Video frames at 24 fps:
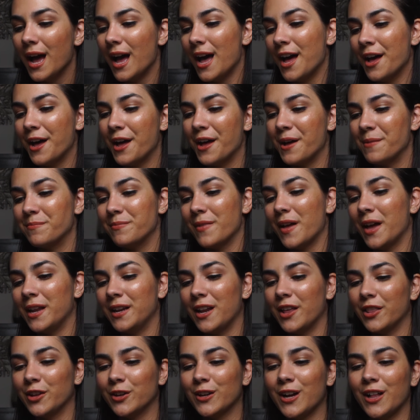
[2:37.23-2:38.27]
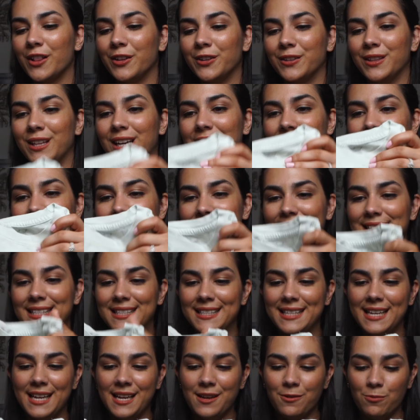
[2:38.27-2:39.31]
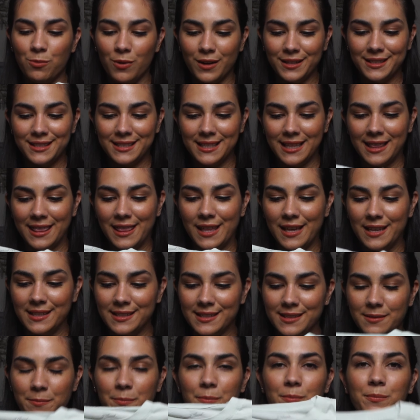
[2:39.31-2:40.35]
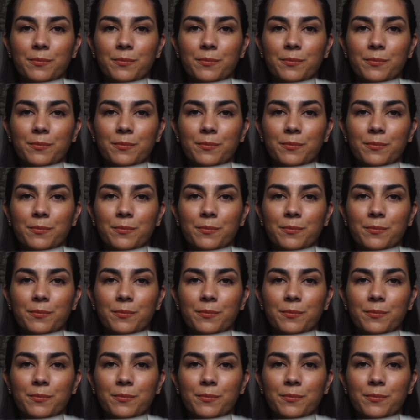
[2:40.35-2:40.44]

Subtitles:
Another color that I did see was this